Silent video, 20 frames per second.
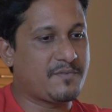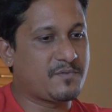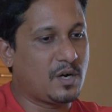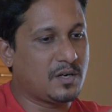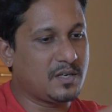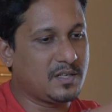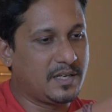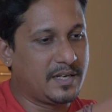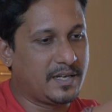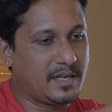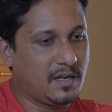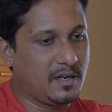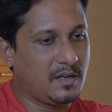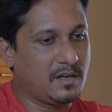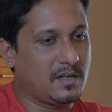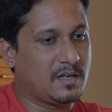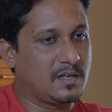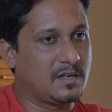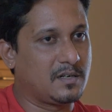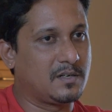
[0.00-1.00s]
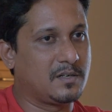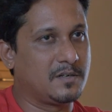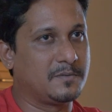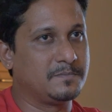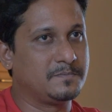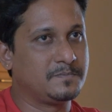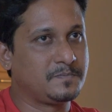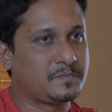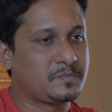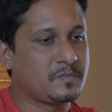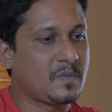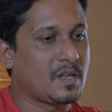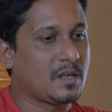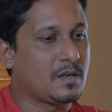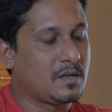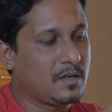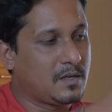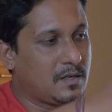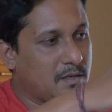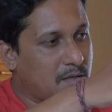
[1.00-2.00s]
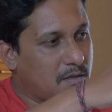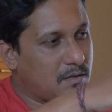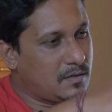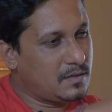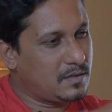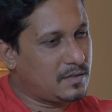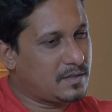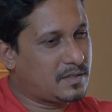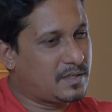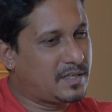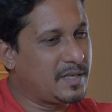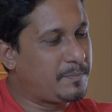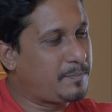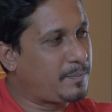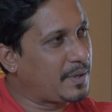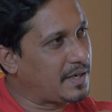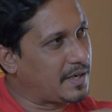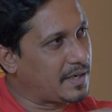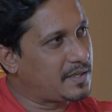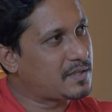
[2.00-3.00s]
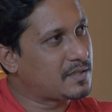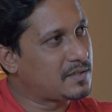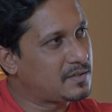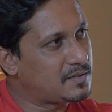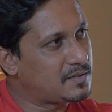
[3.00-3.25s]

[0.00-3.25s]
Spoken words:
I've got a little dip in it.